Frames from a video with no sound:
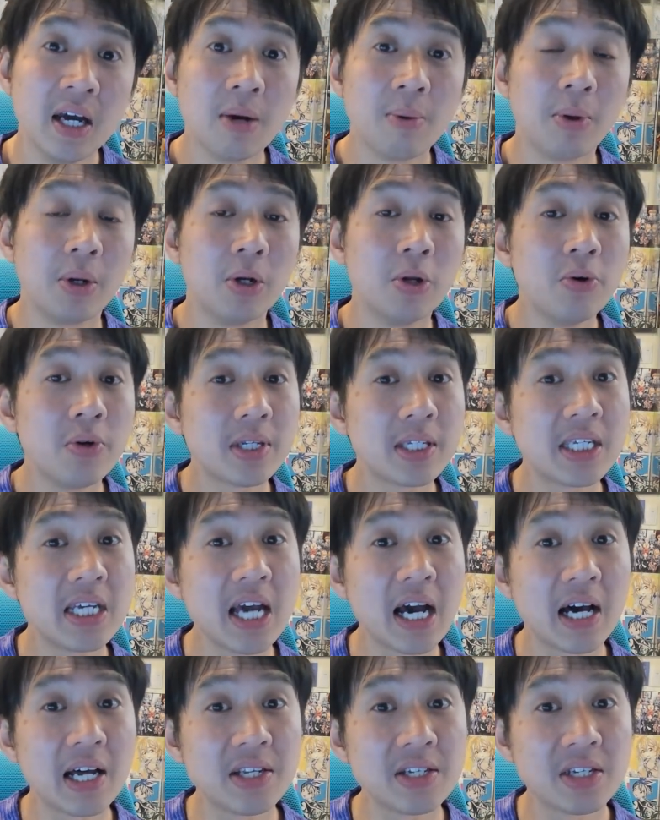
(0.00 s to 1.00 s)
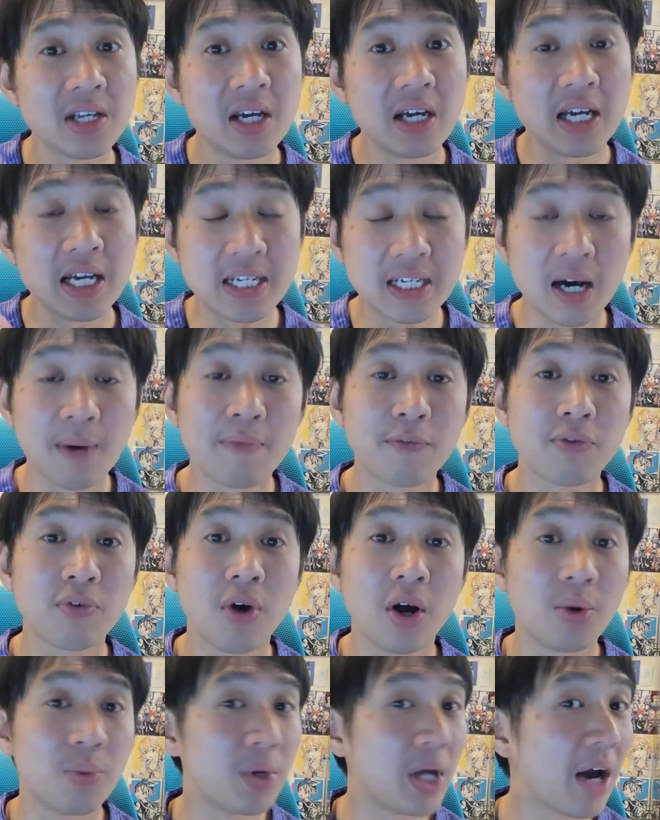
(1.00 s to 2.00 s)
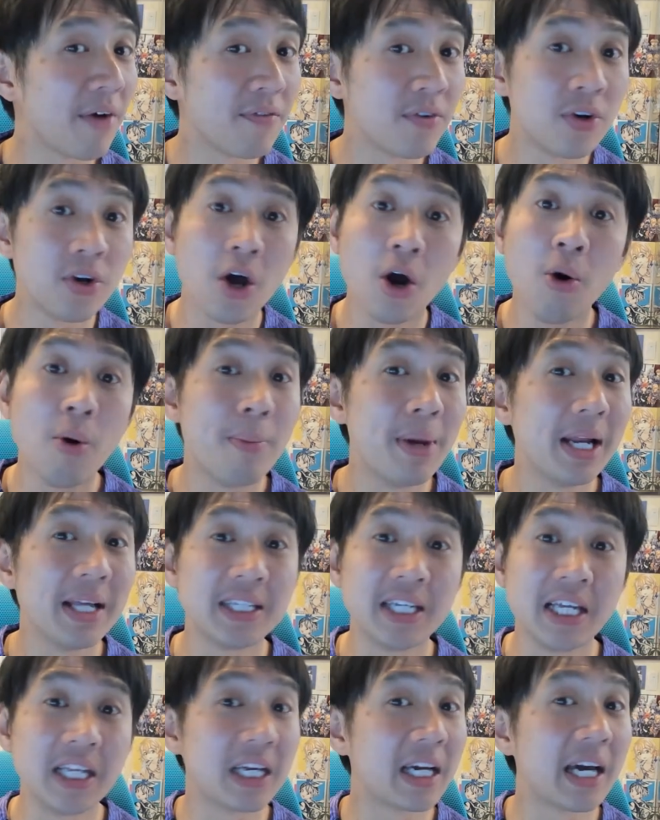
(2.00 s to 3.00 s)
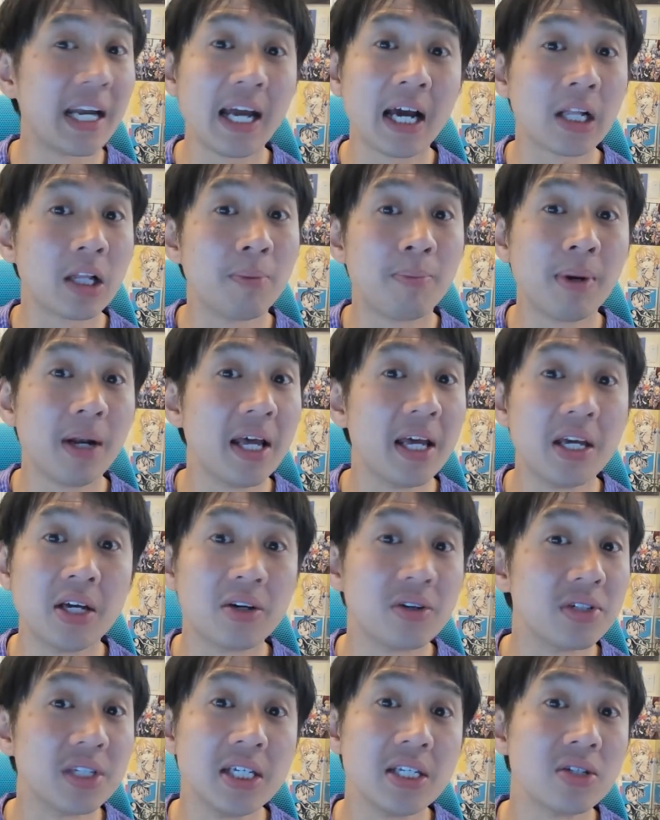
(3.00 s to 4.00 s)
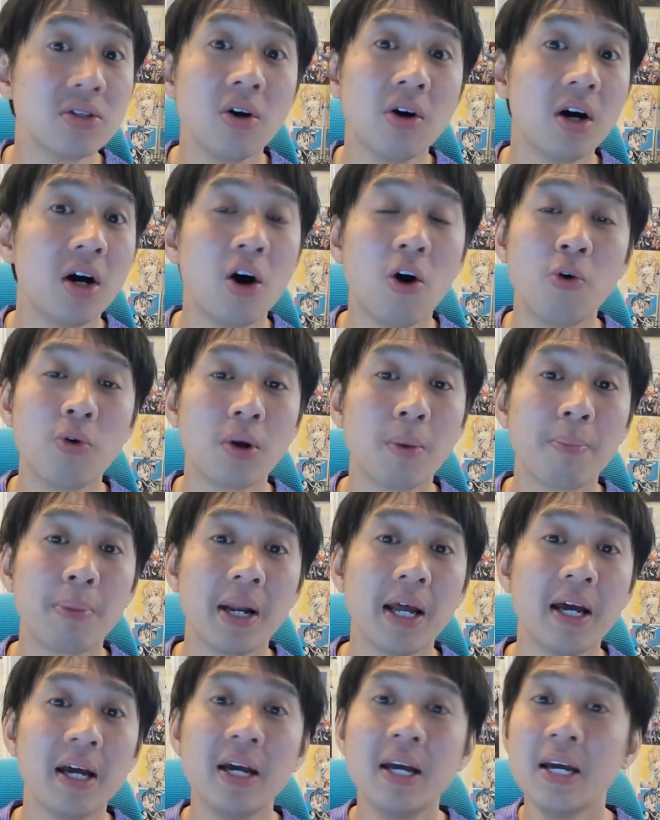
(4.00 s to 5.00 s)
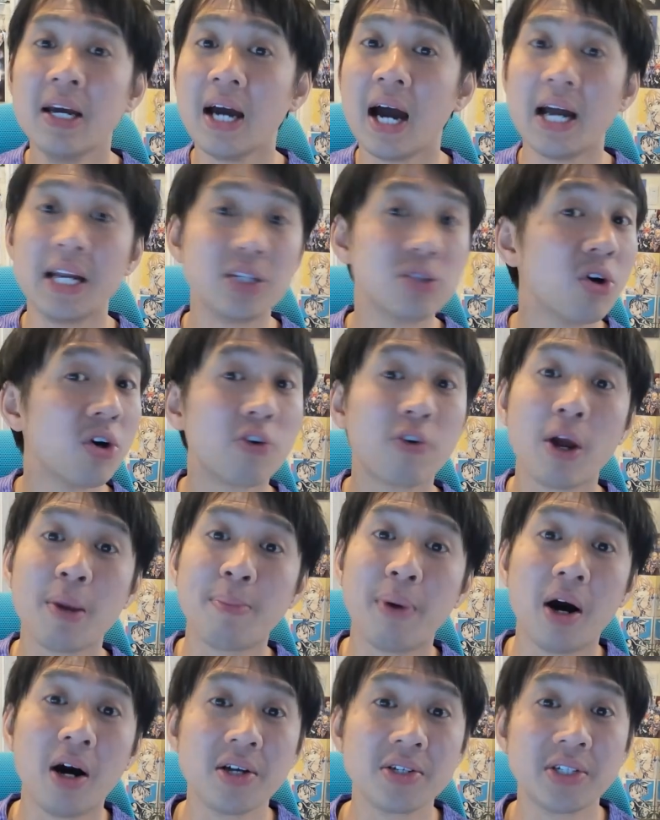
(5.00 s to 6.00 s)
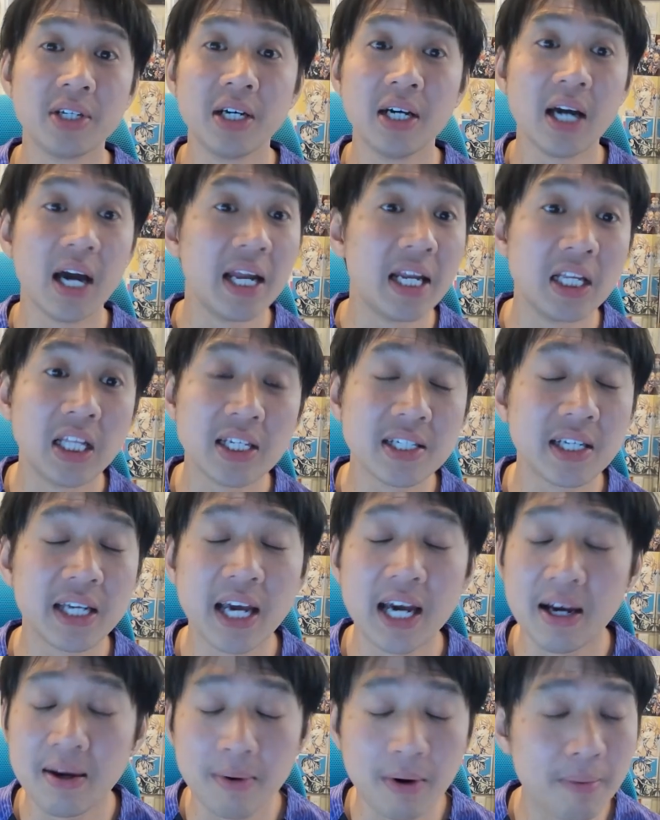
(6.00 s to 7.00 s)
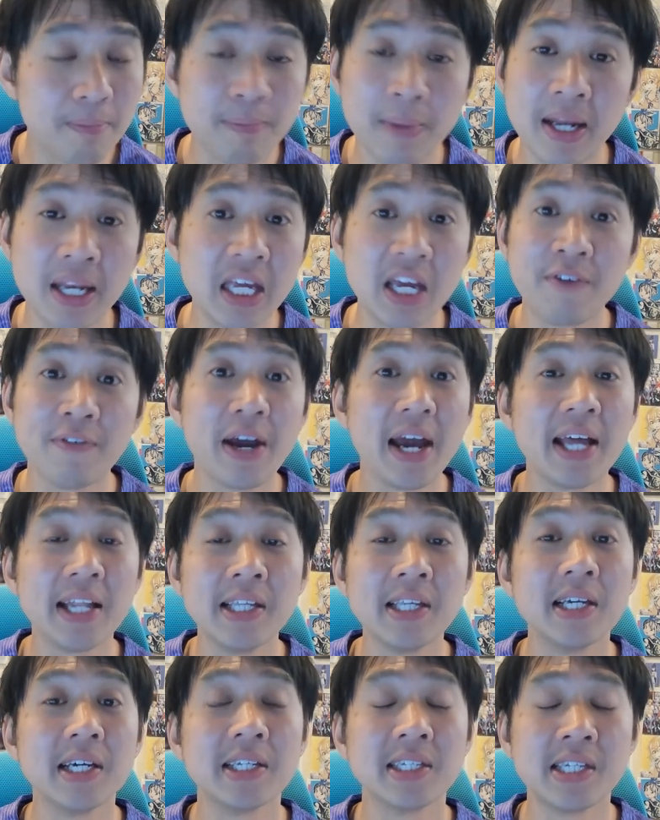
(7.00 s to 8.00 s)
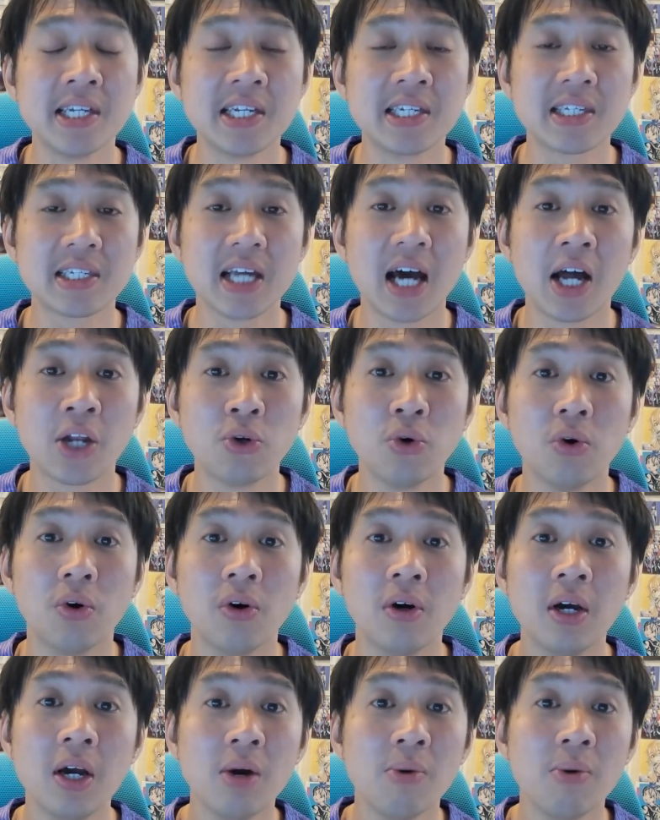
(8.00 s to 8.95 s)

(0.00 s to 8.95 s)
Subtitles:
When Luis Diaz is up front, we have no ability to connect the play because he's not a hold-up player, and he's not a great passer, and he doesn't get many, if any, assists at all.